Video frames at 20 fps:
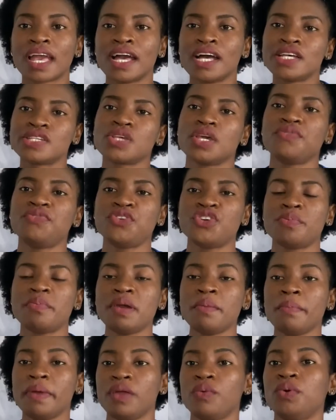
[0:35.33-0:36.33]
So if you
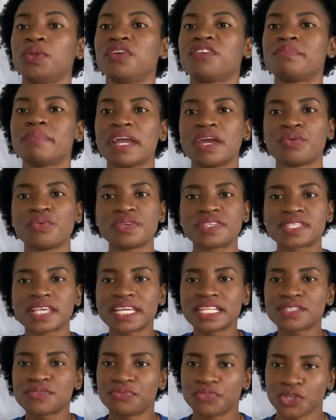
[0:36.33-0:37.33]
remember in one of my
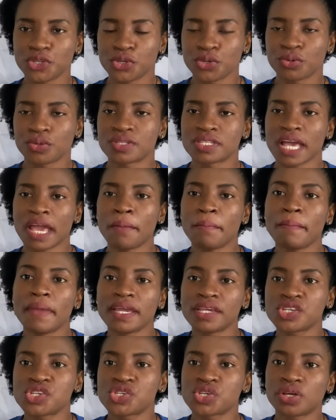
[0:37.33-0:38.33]
recent videos, I
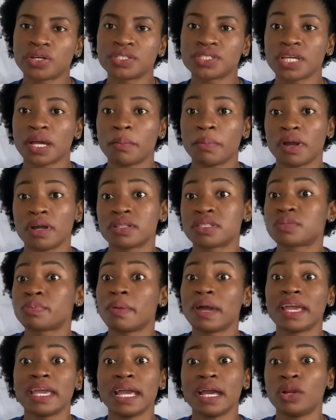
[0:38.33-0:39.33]
mentioned about
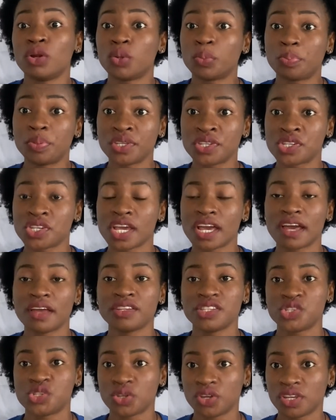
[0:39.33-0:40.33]
my
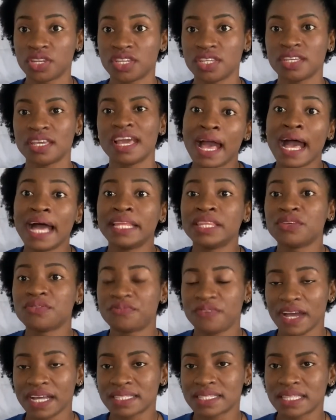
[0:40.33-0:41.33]
alopecia journey and the
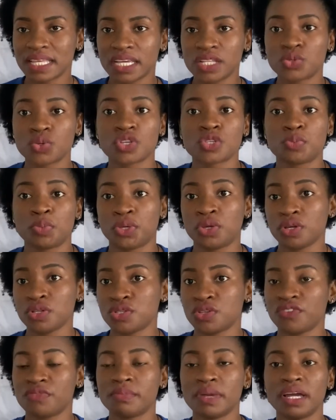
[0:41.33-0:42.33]
fact that it was because
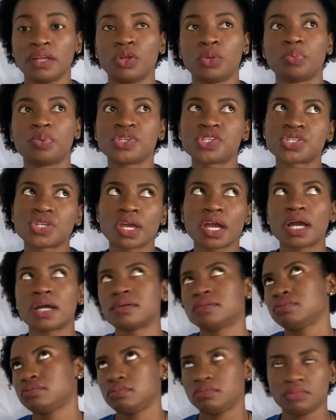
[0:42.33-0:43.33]
of my
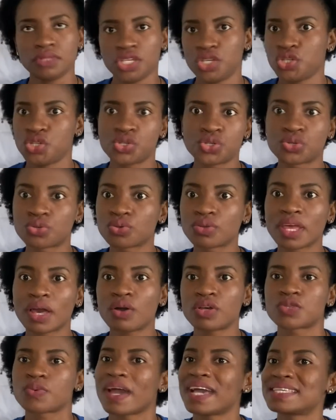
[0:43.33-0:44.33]
alopecia issue. That
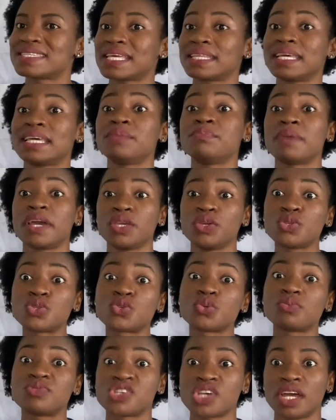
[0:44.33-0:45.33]
was why I started my
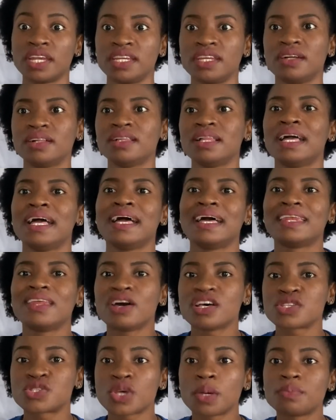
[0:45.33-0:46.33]
YouTube channel. That
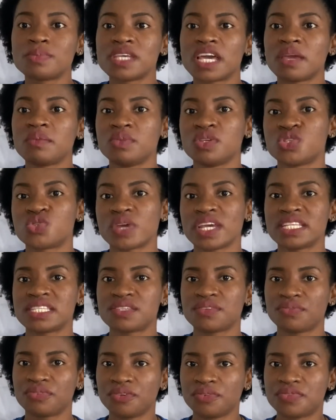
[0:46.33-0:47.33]
was sometime in
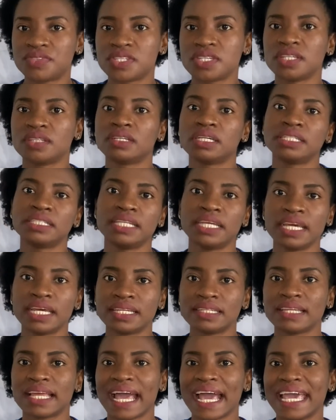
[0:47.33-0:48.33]
2015 and
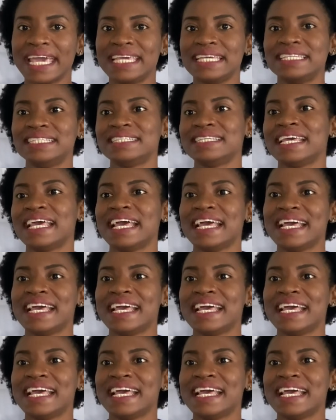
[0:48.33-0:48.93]
then I